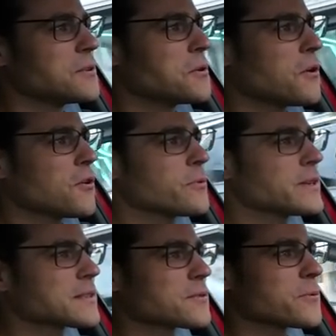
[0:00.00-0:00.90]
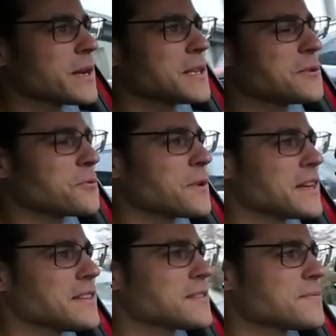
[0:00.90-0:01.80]
You're always ready to
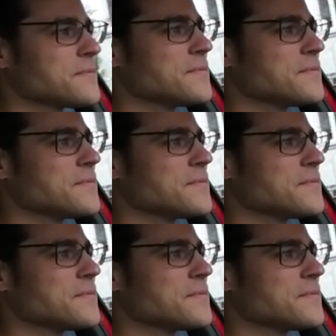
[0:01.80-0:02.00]
race,